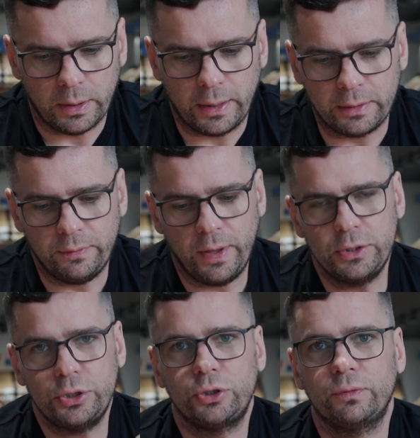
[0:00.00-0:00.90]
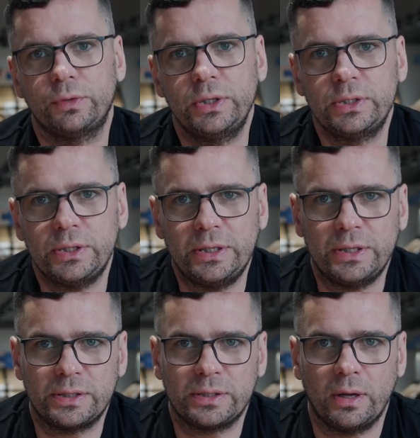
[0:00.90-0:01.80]
Advantage of this
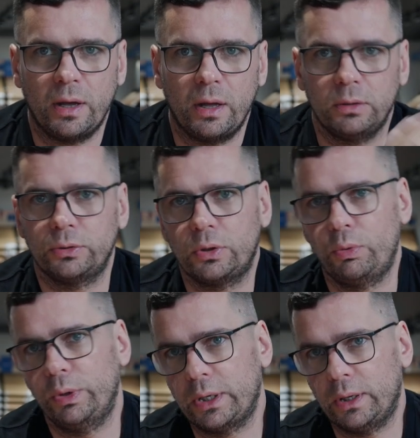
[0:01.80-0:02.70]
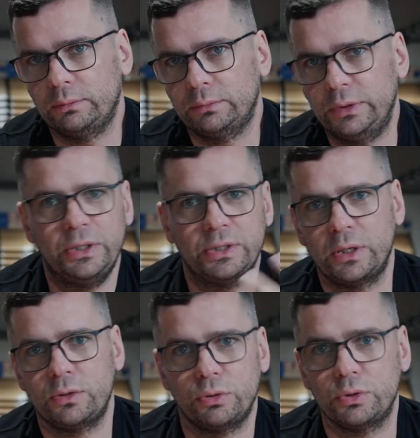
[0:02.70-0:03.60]
is a lot quicker,
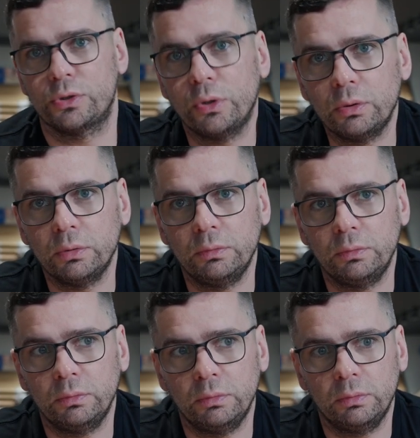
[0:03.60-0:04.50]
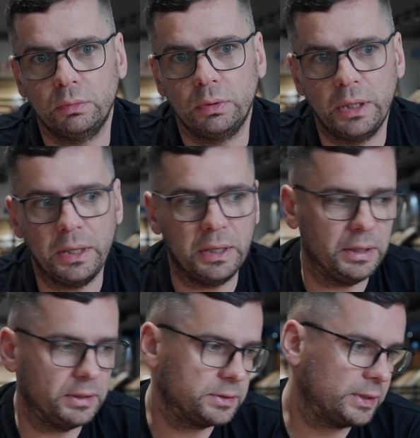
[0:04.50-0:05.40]
easier to install, and